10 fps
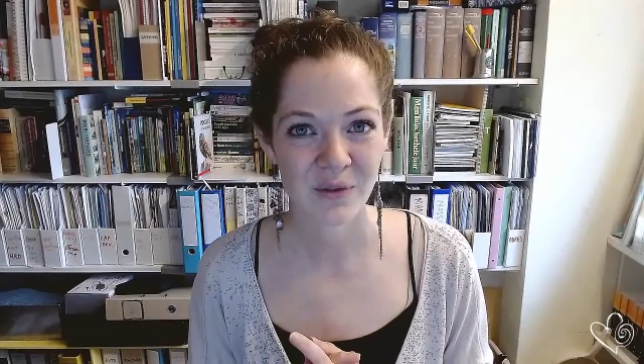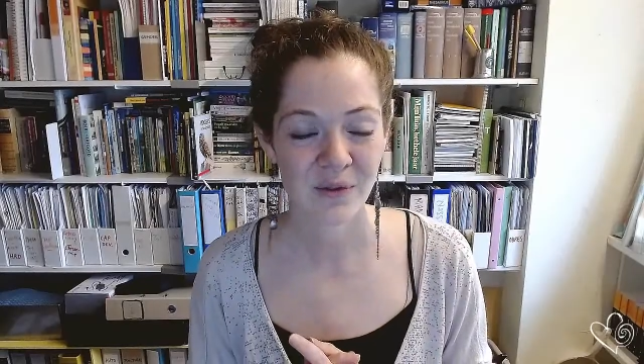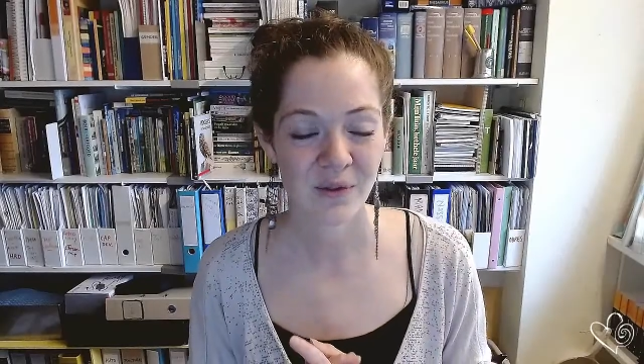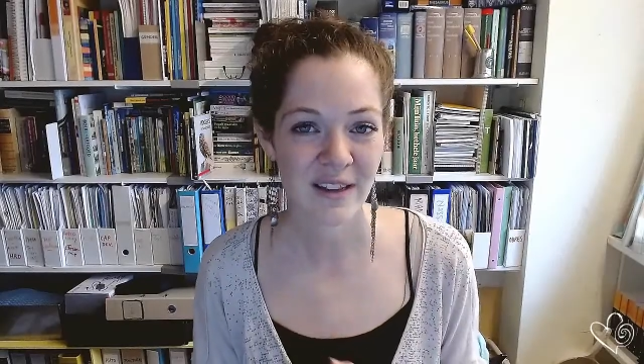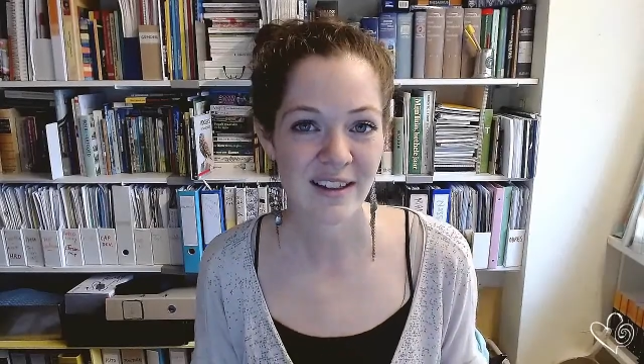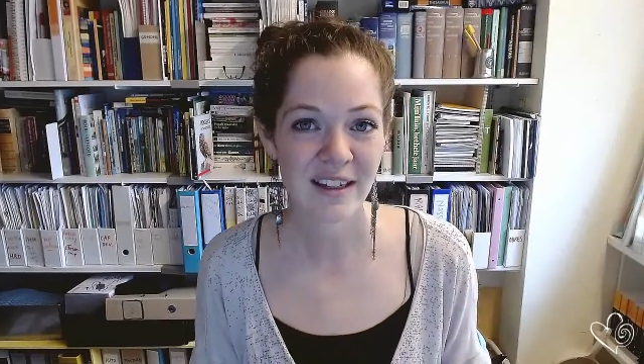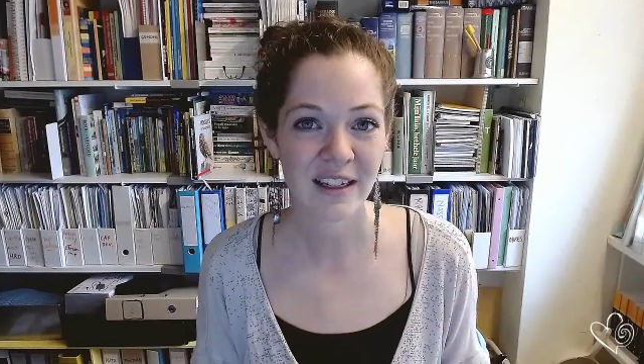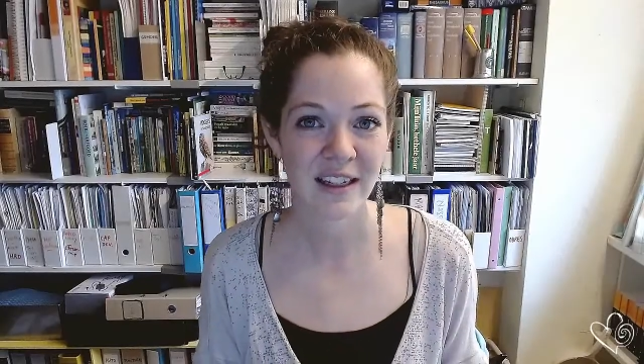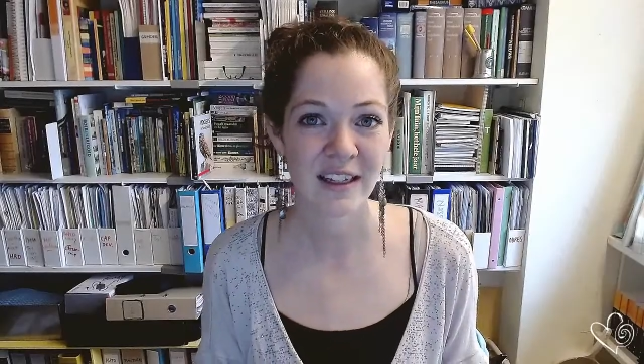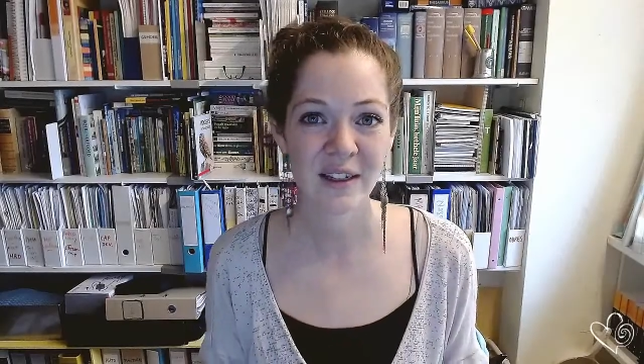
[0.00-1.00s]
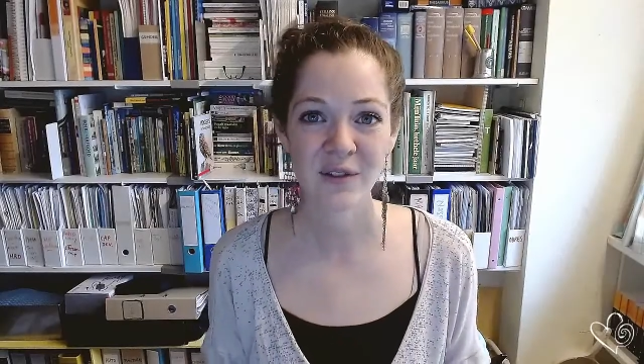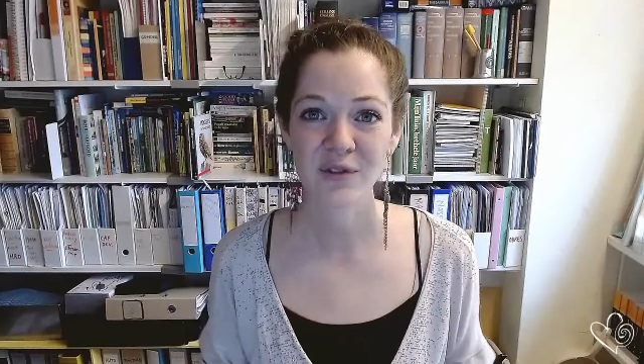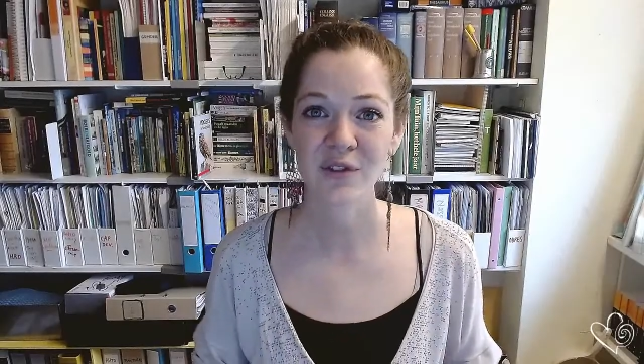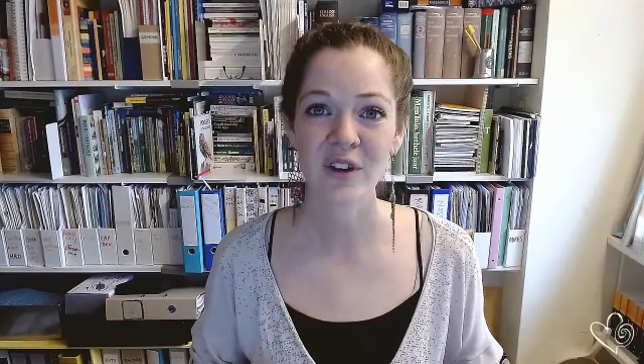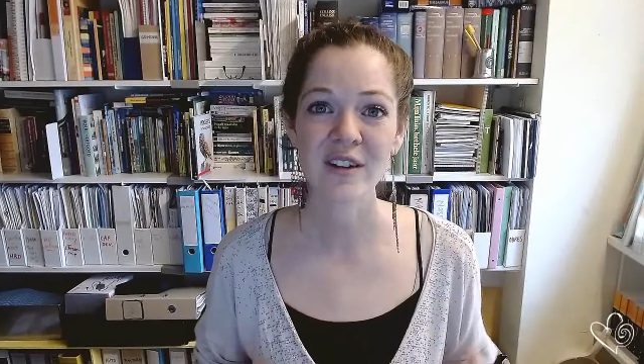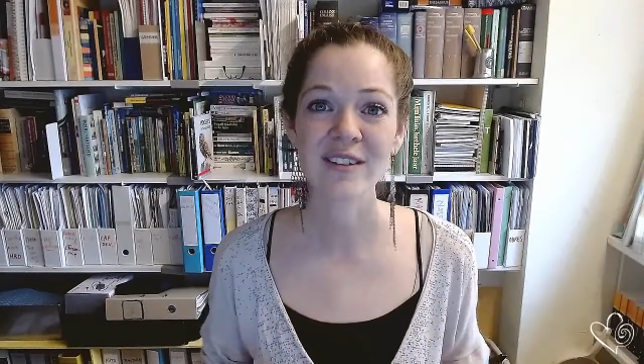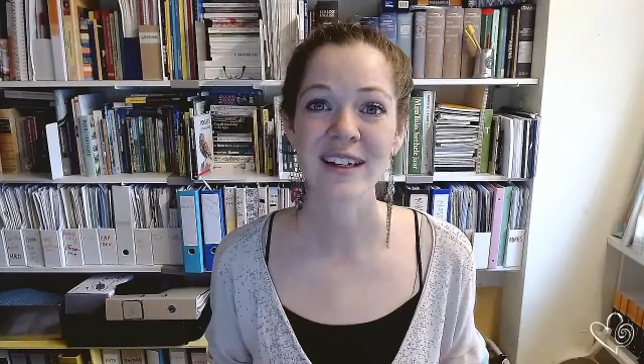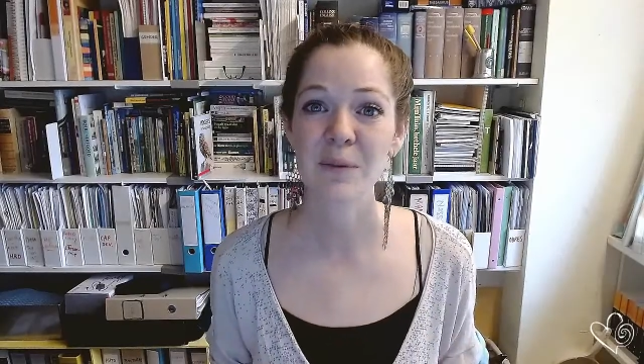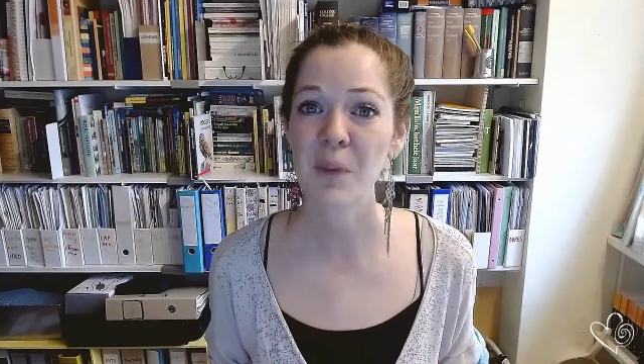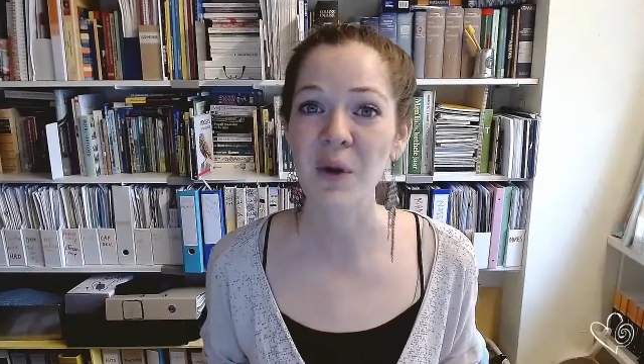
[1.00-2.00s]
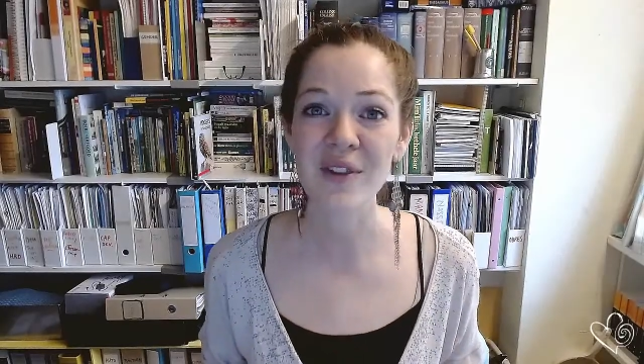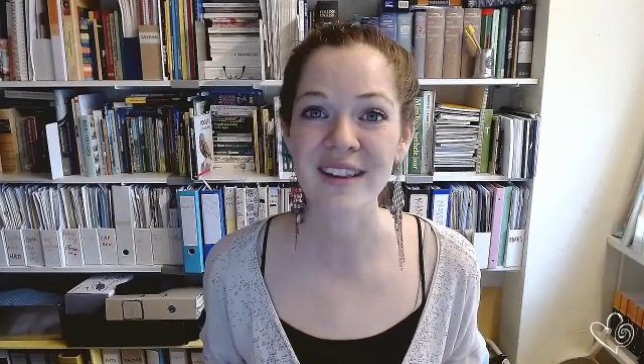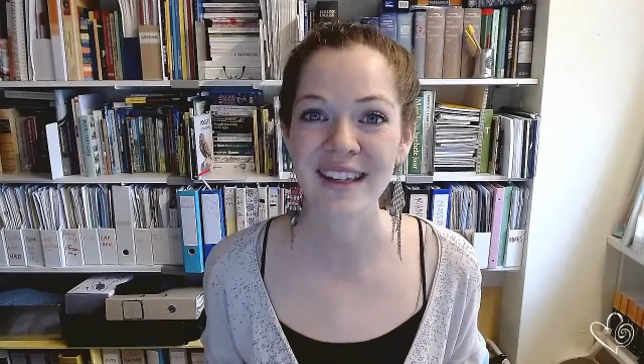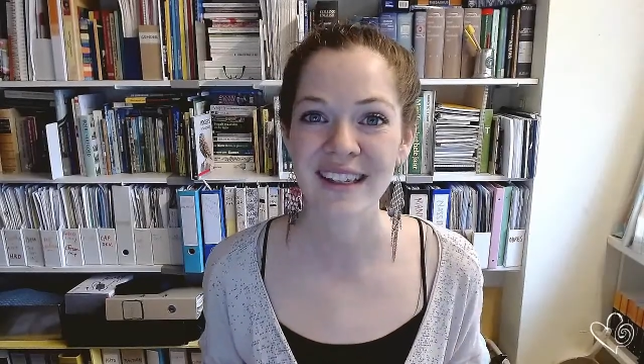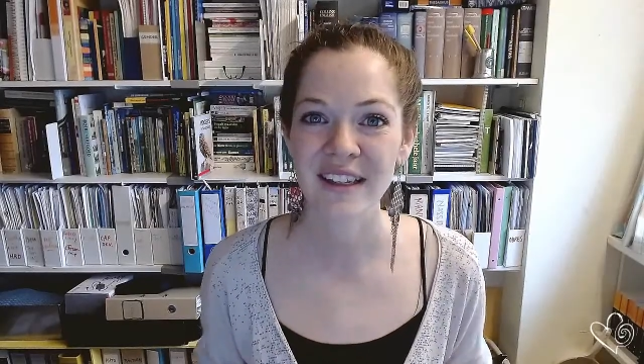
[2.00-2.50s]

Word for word: recently frequently posted